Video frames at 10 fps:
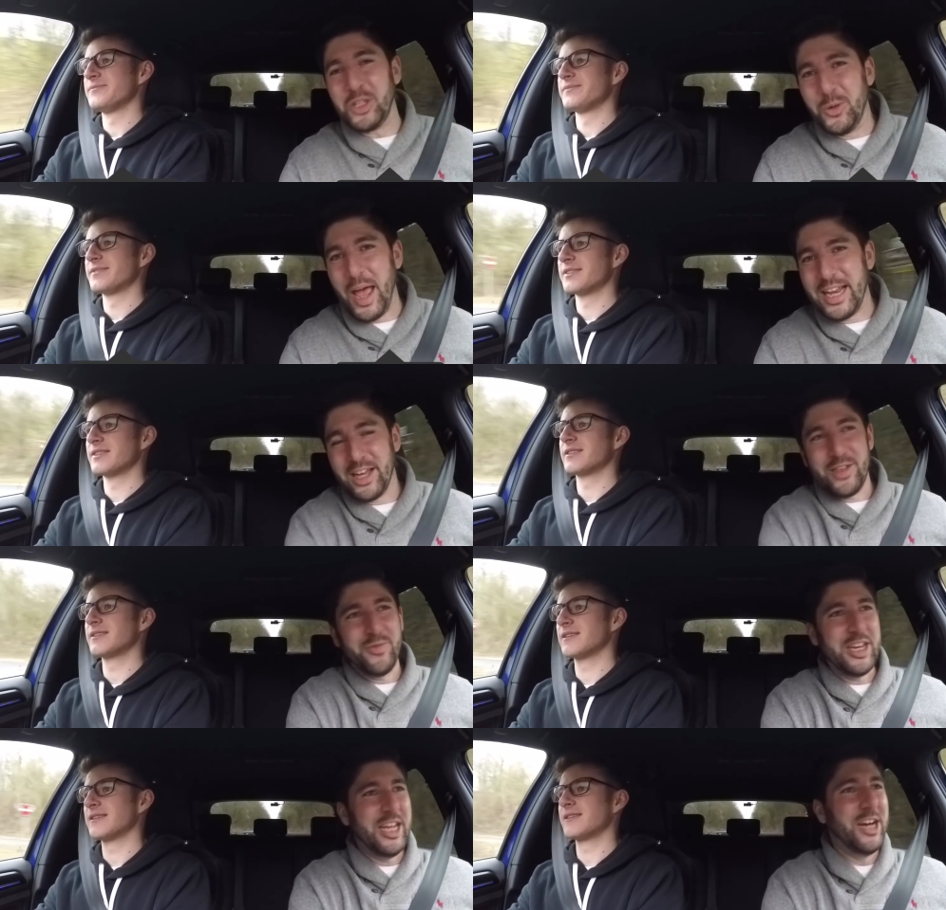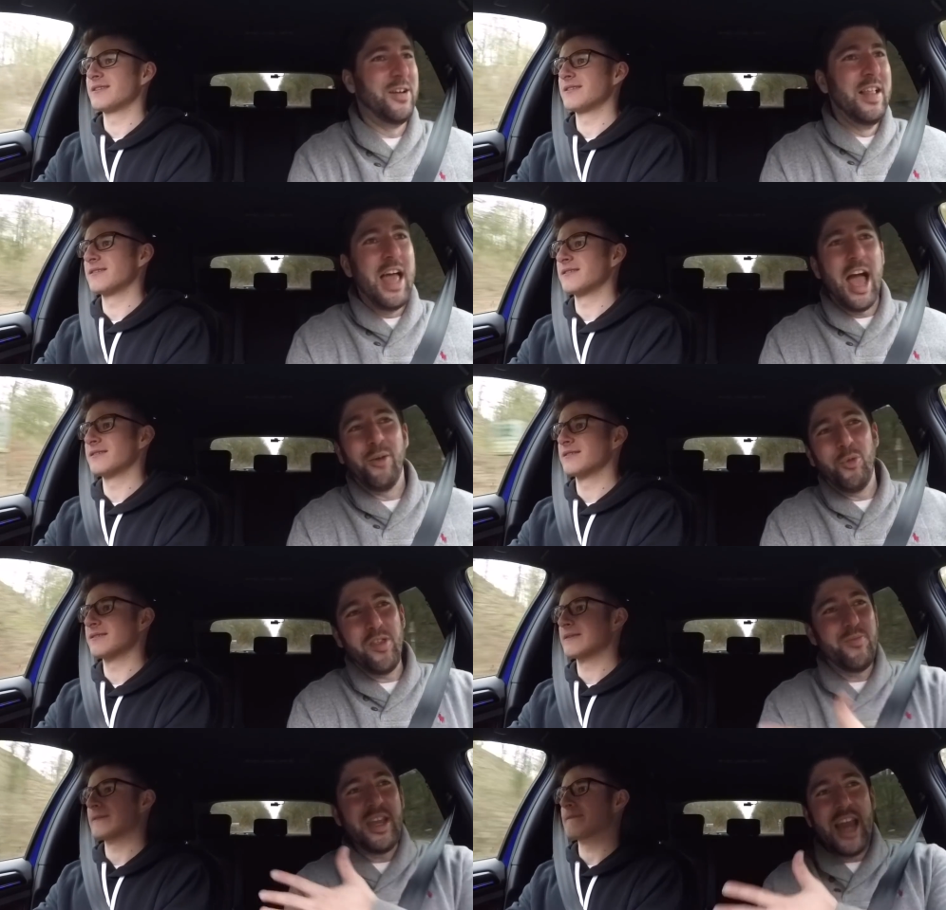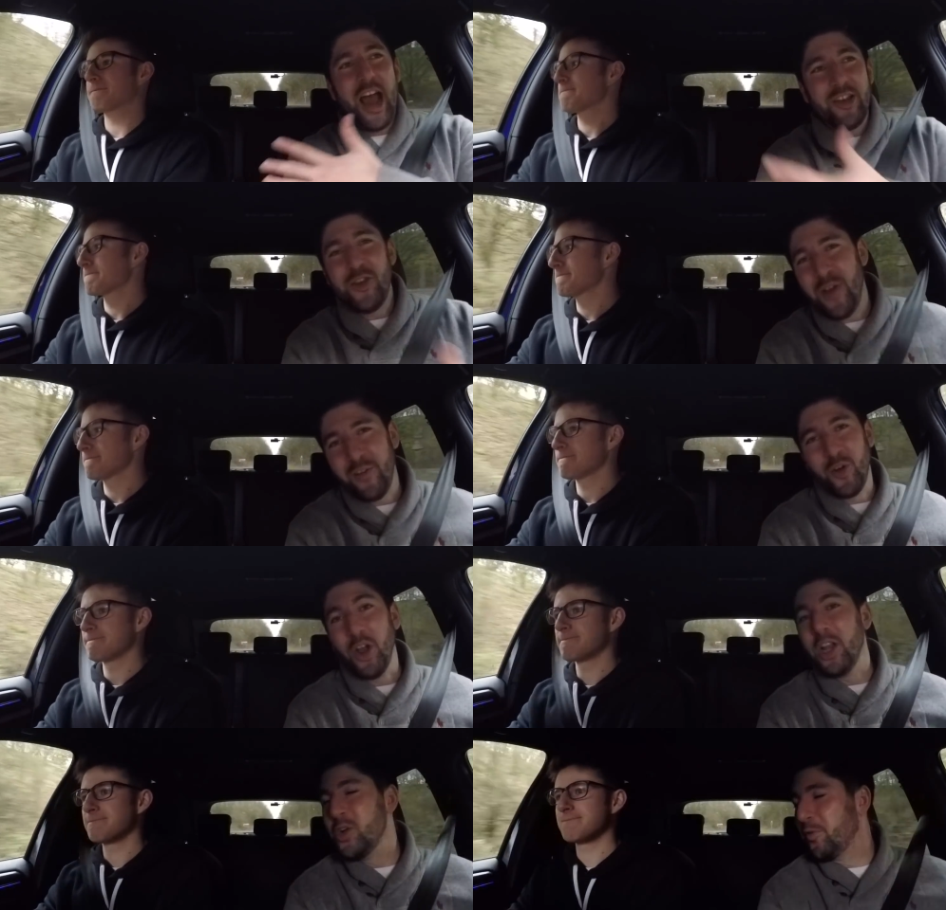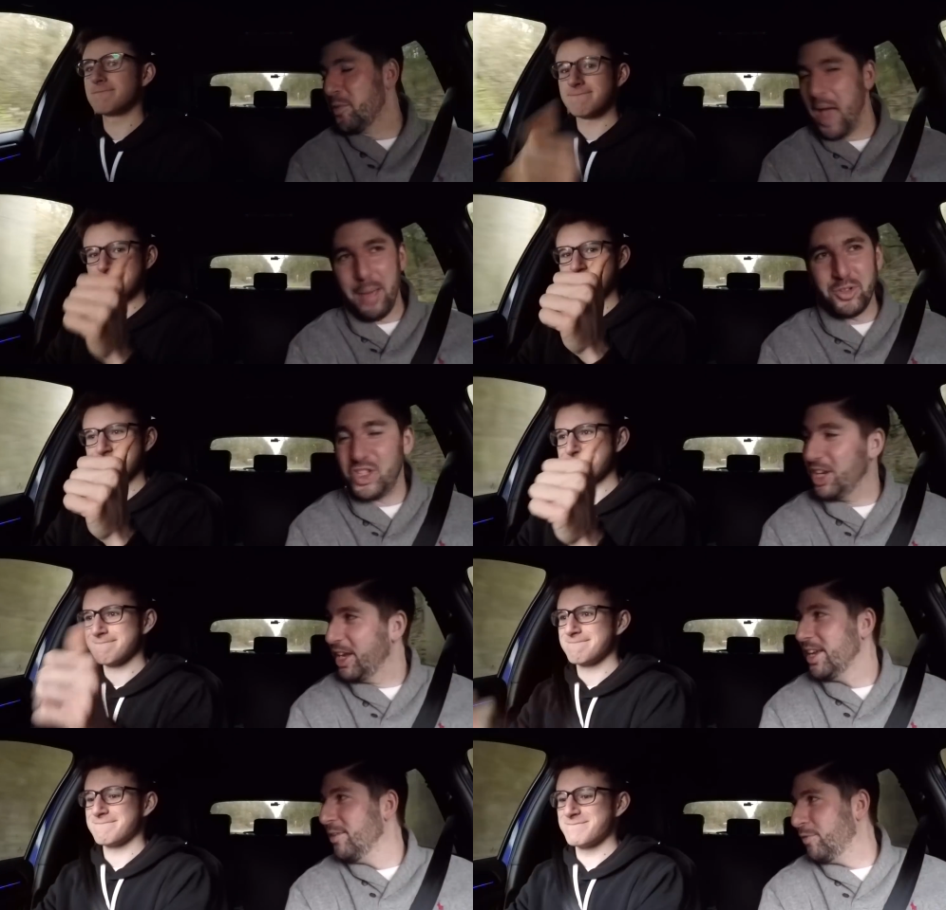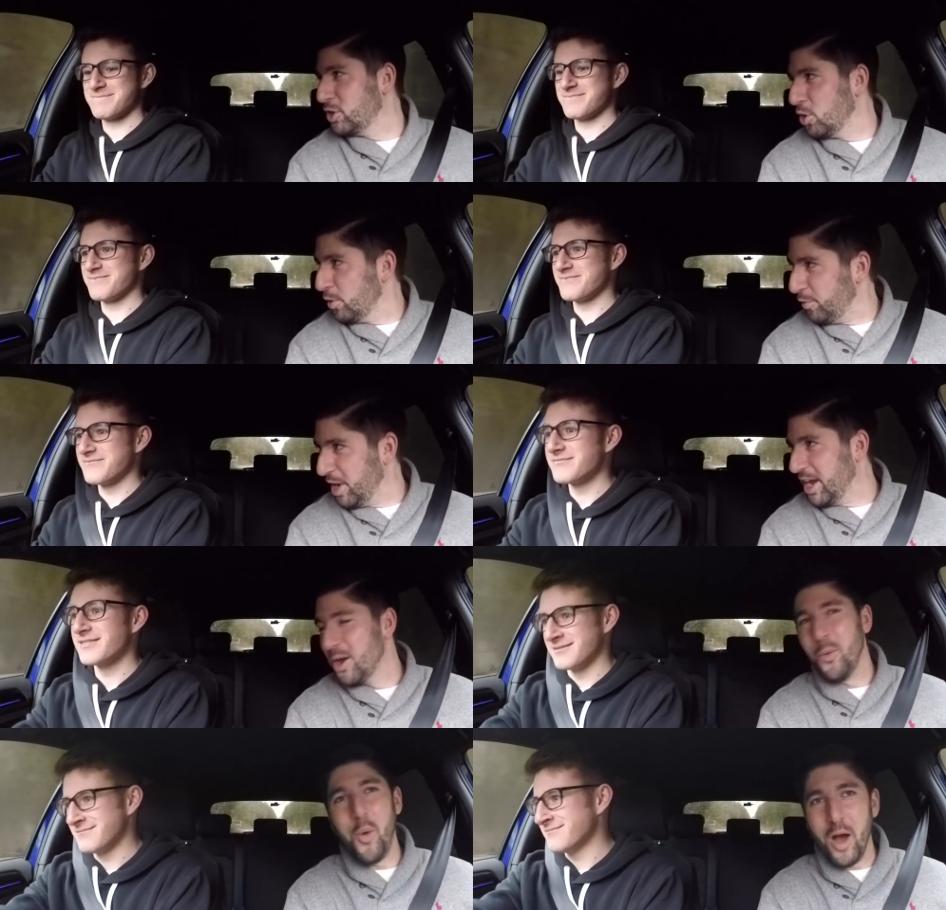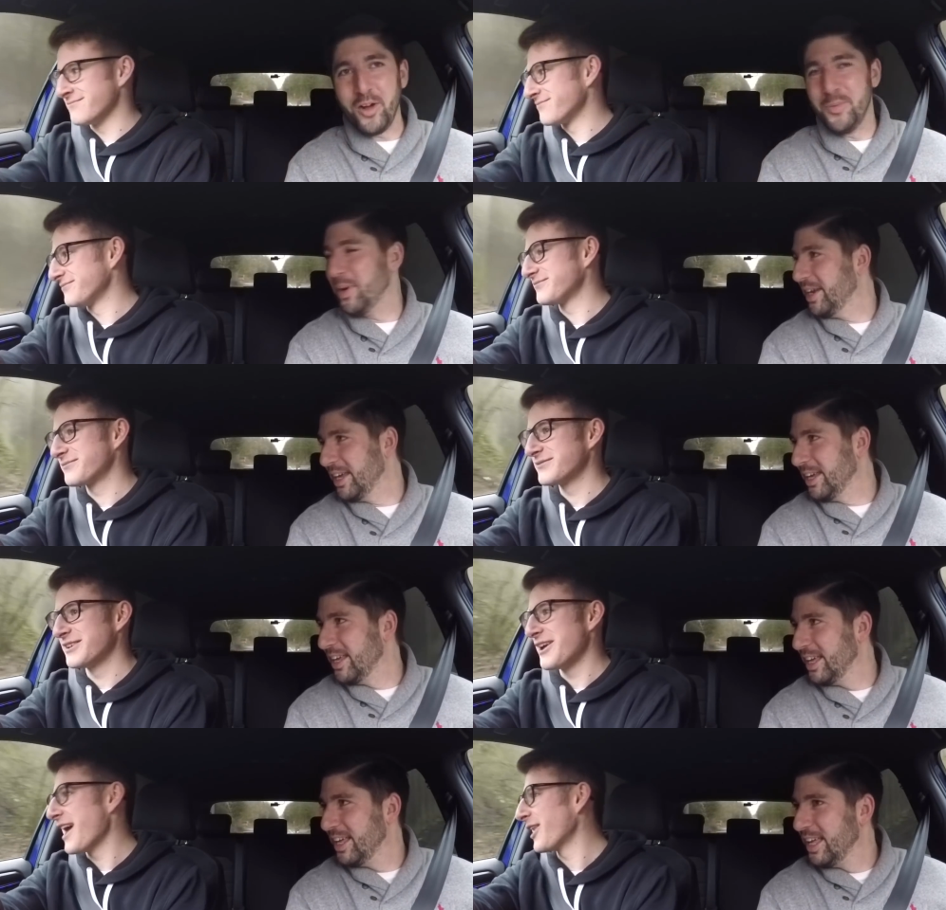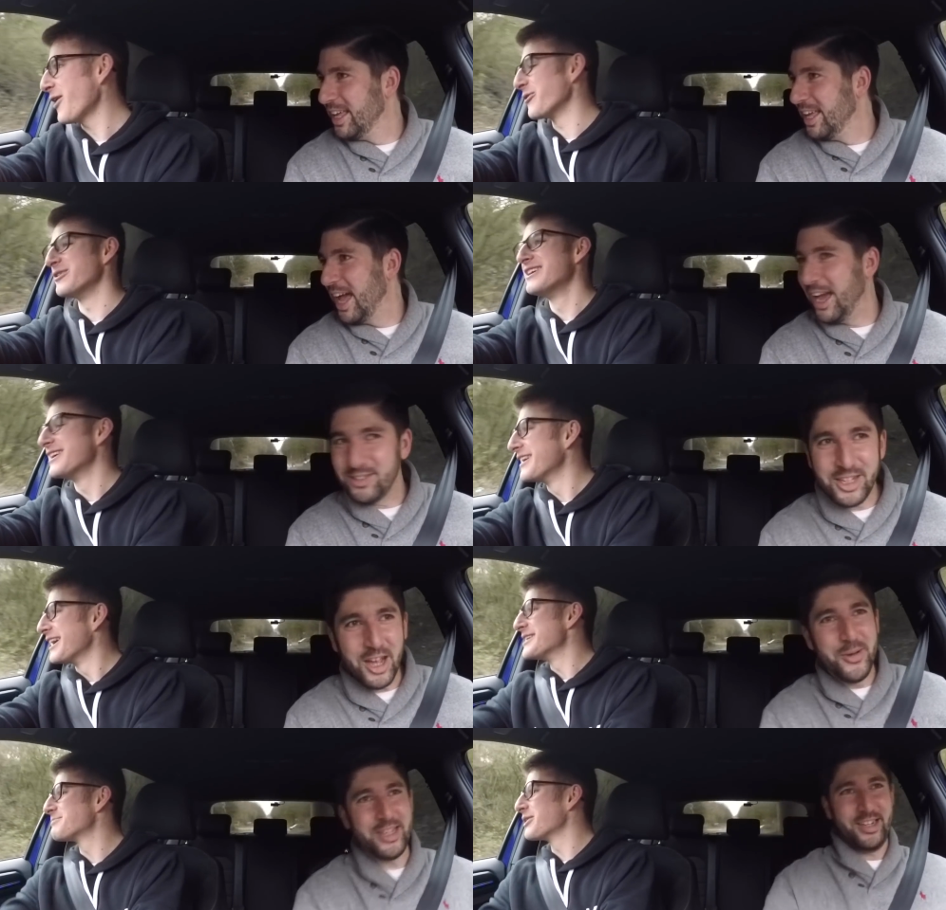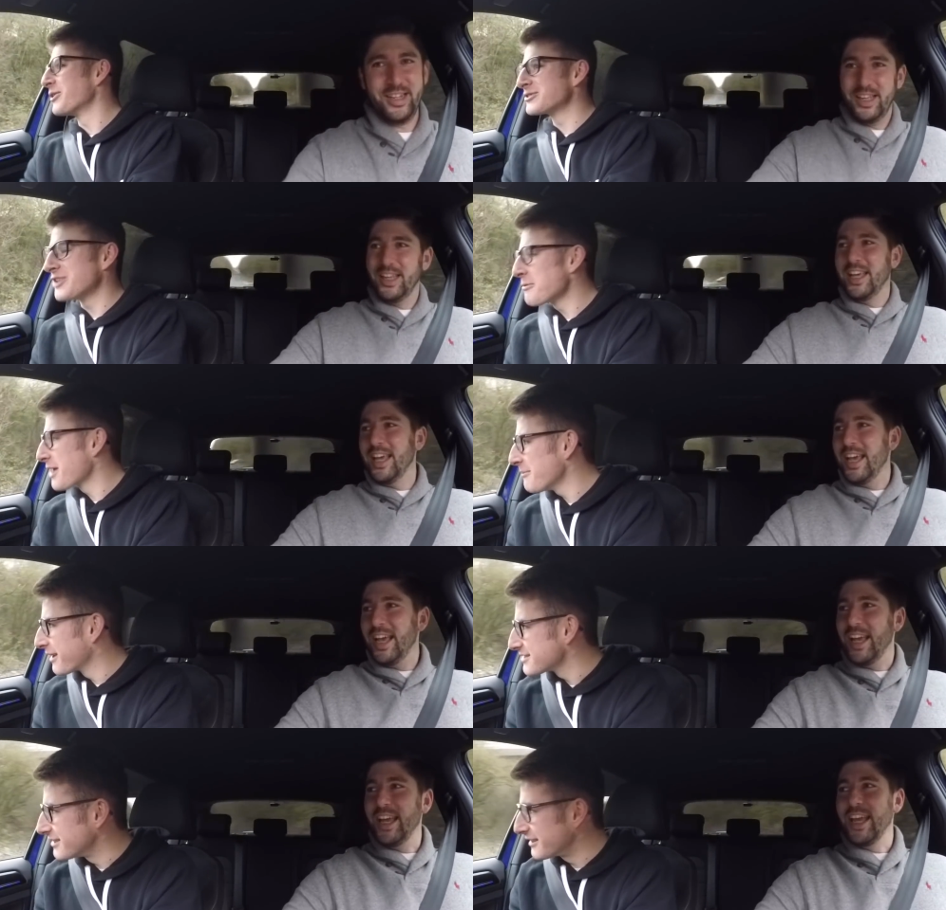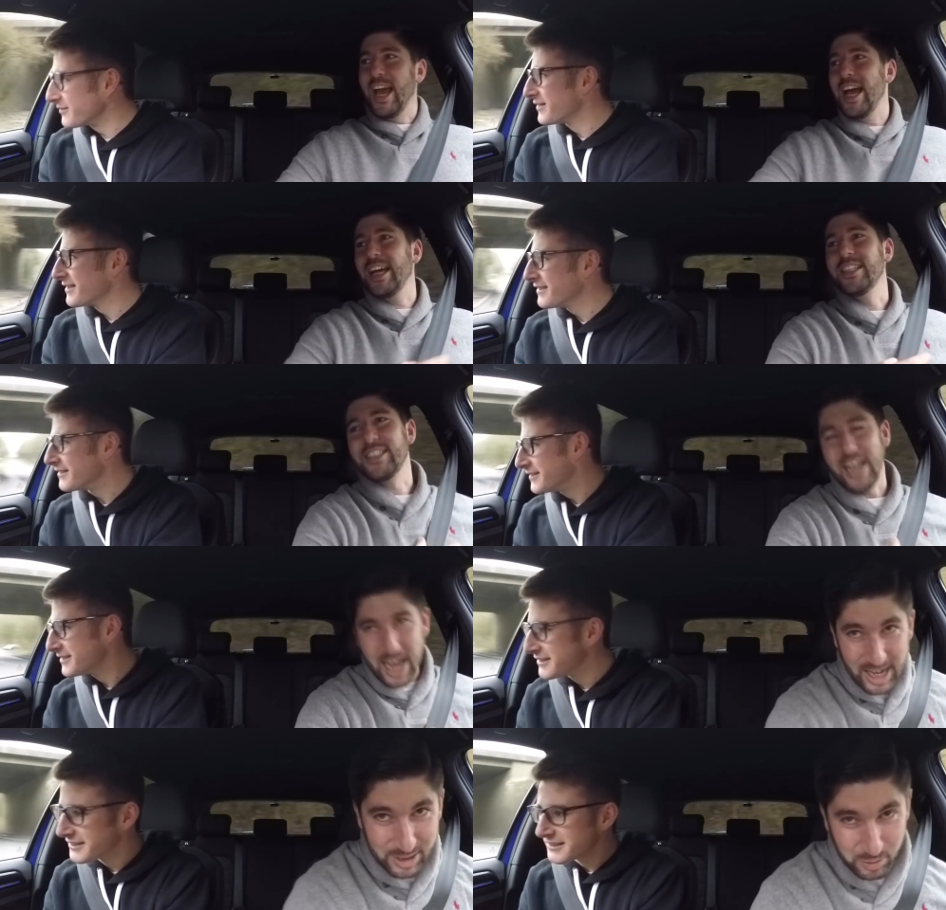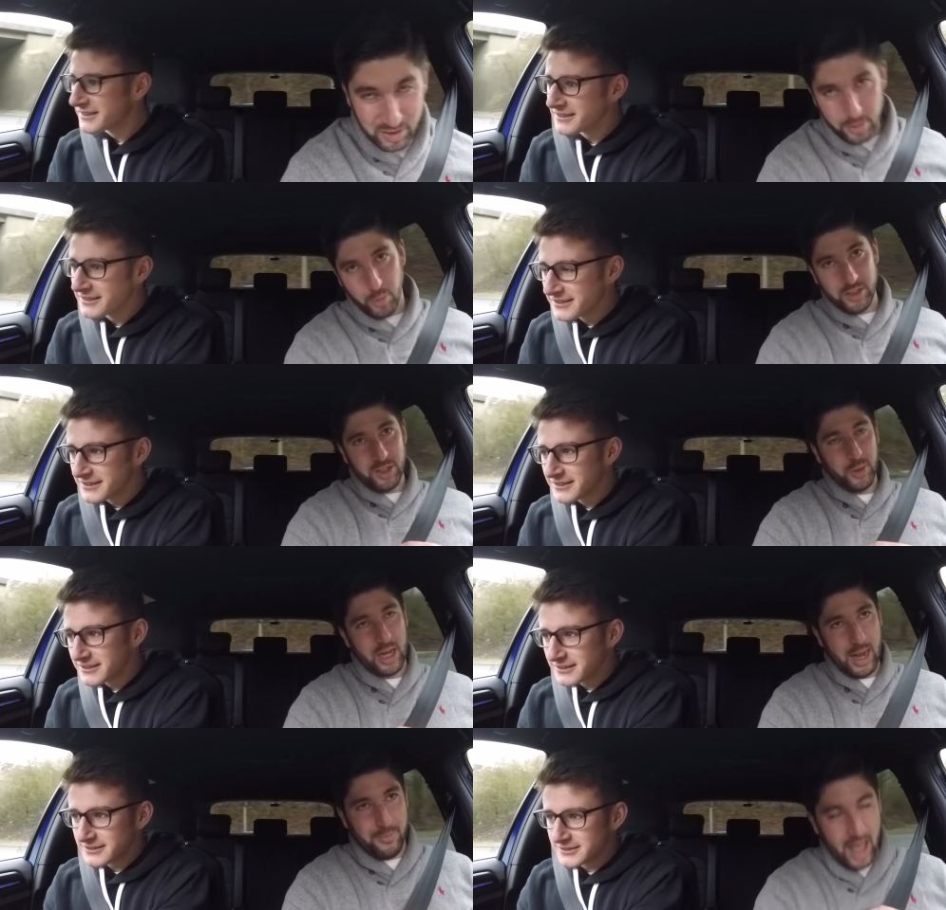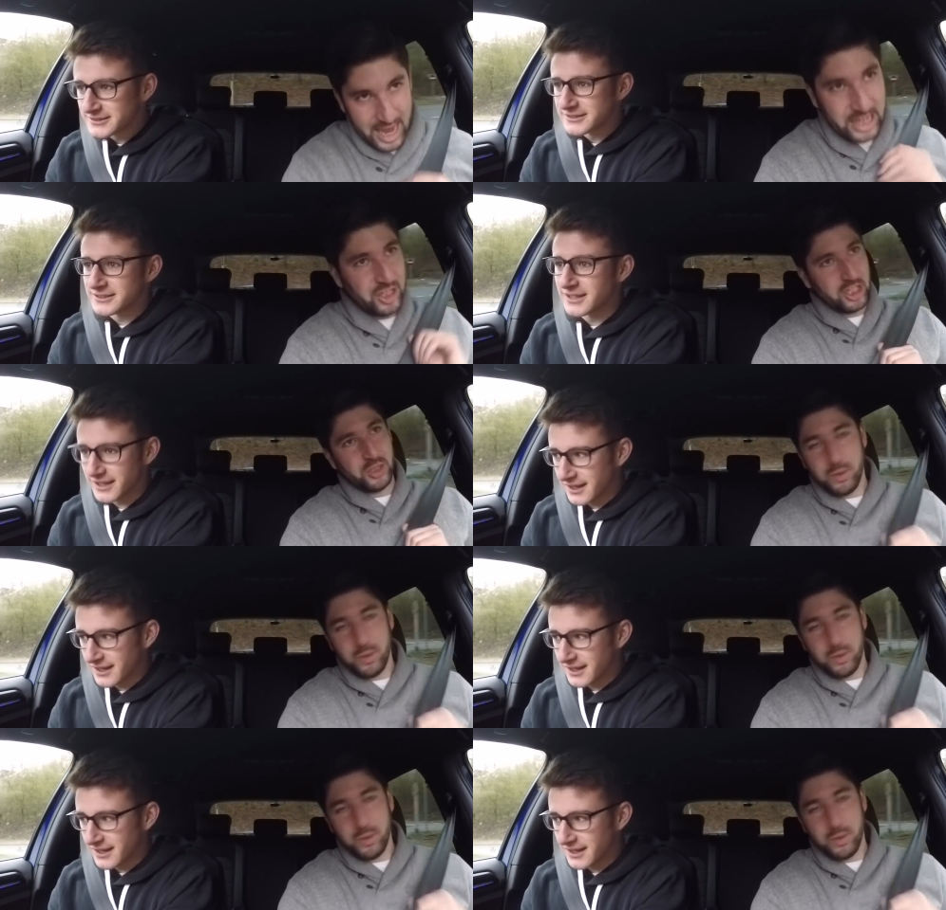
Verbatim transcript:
Speaker 1: to another video. And with me now, you have got Luke from Hampshire Photography. Welcome, buddy.
Speaker 2: Hello. How's it
Speaker 1: going? It's been a long time coming, hasn't it? It has, it has. We've said we wanted to do a collab for ages.